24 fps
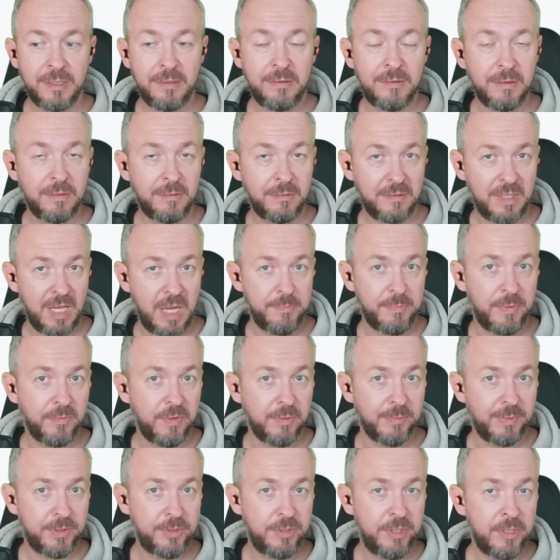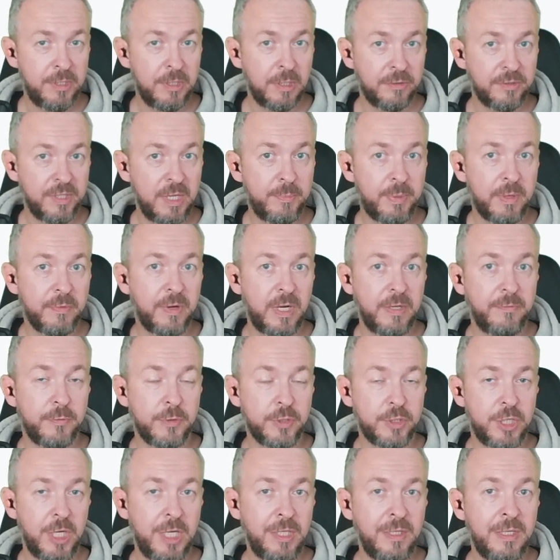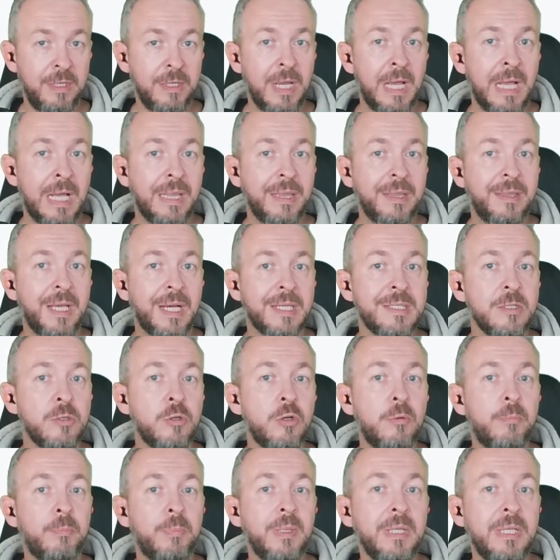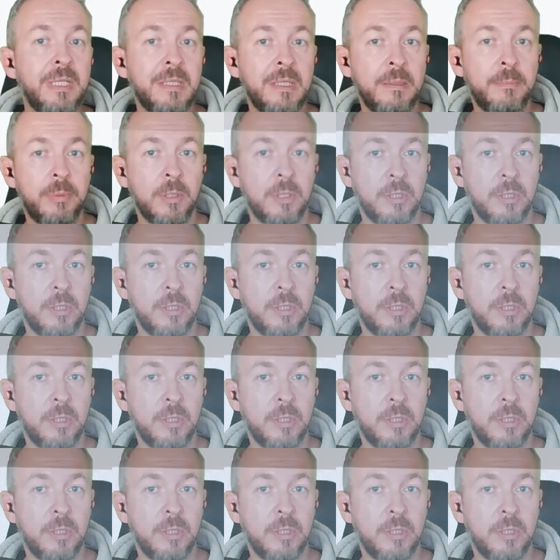that the type of the material they provide for shading doesn't completely